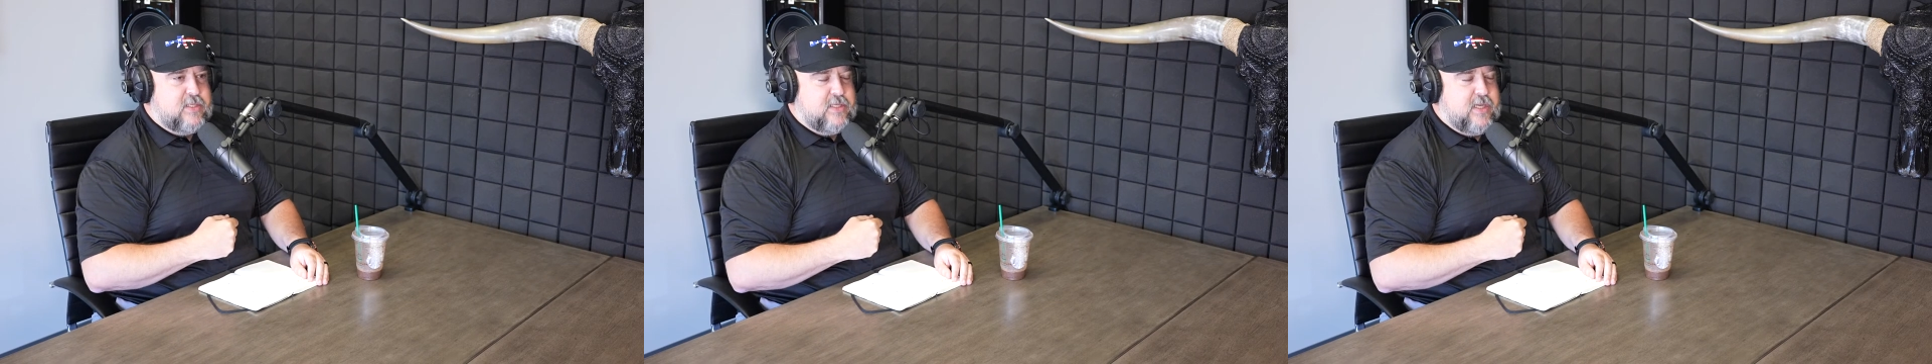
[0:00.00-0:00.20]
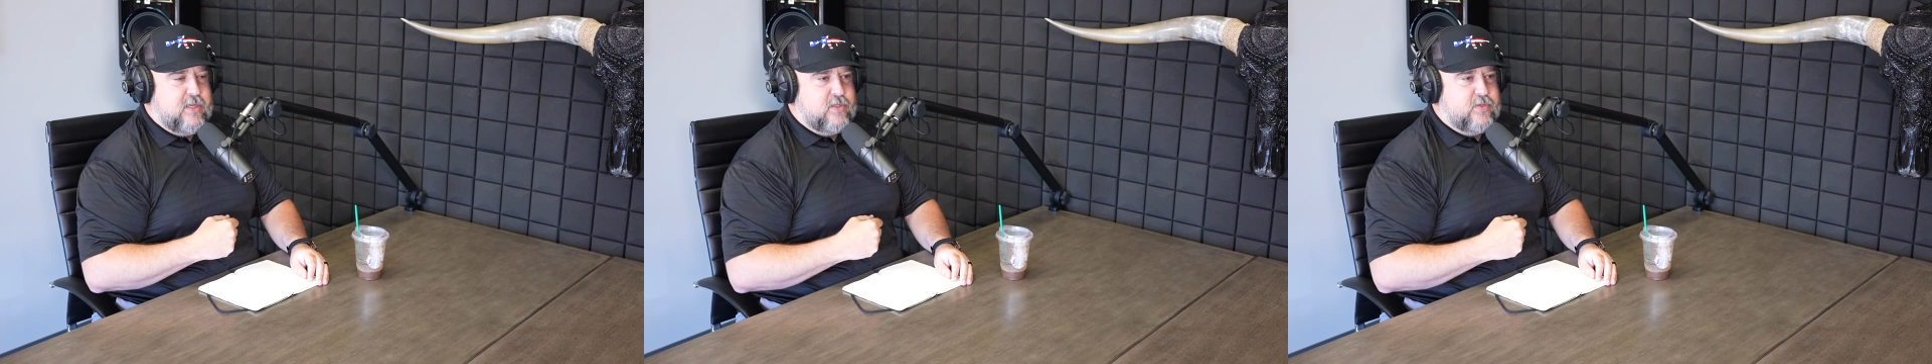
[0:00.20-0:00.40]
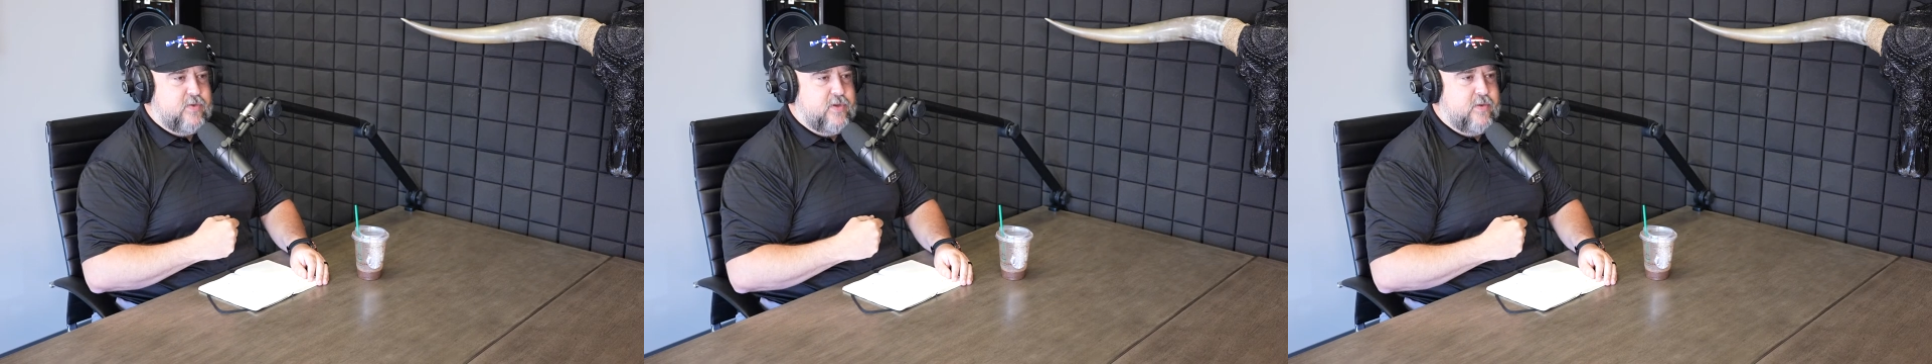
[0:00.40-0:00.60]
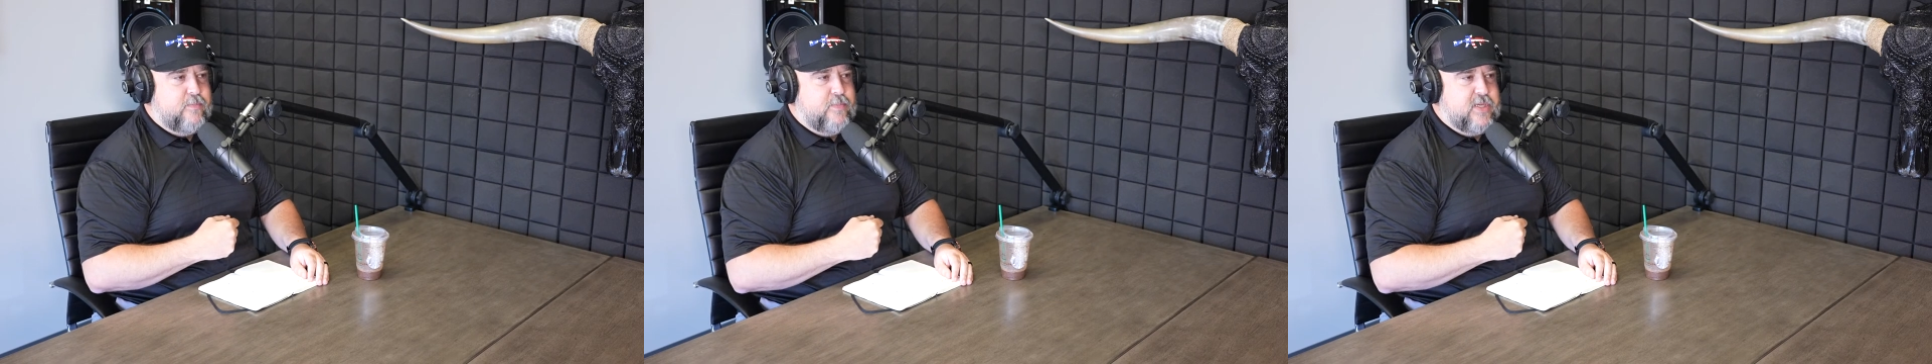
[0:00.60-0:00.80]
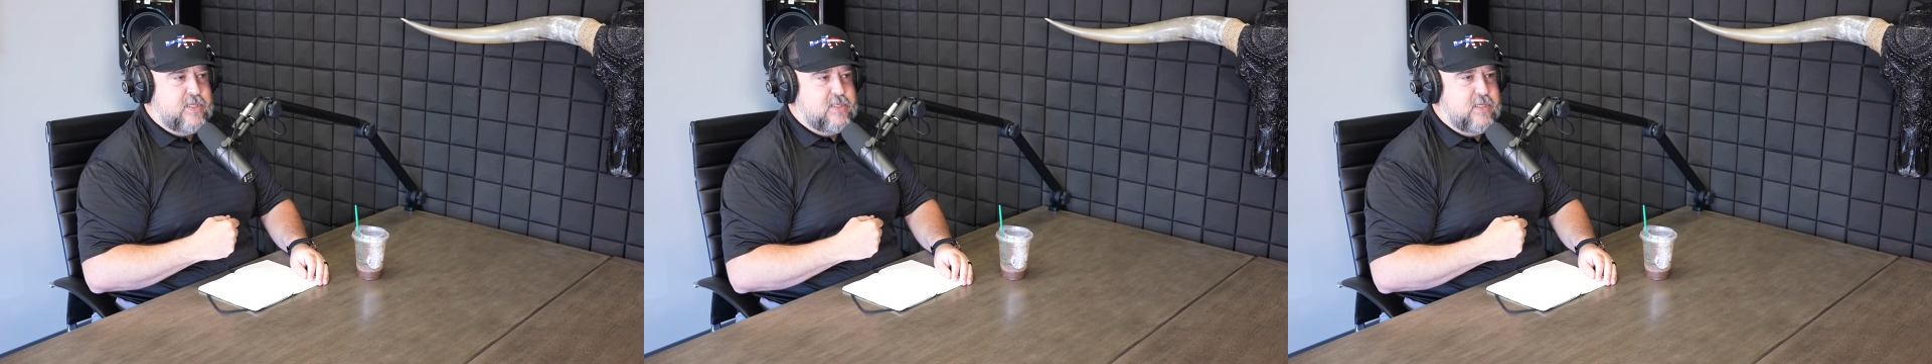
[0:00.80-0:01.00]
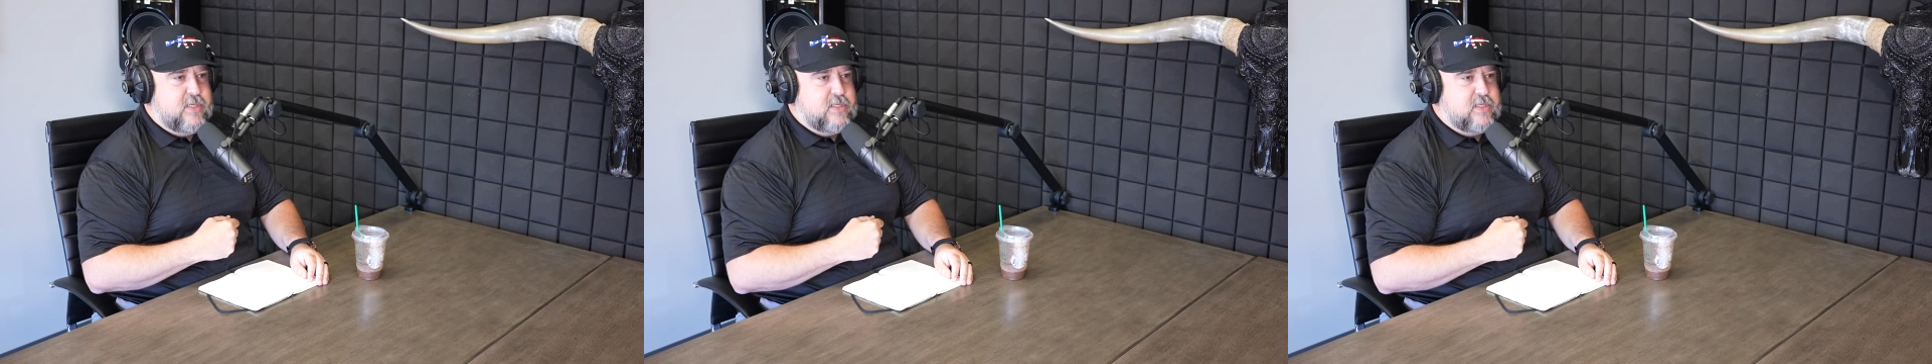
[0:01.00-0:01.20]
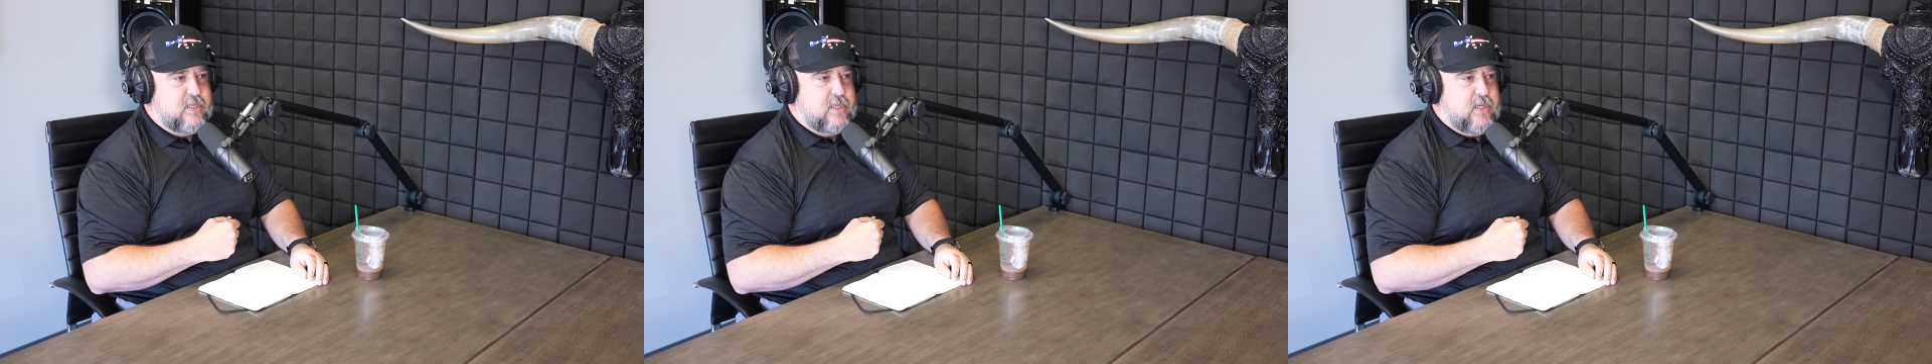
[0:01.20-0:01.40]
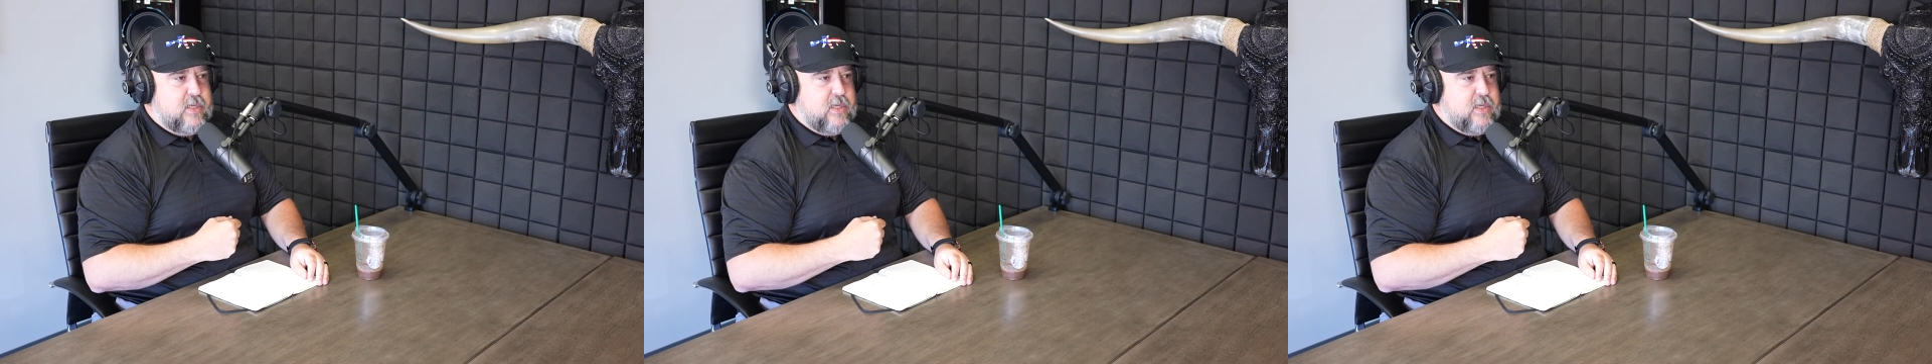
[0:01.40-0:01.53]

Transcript: sales for your business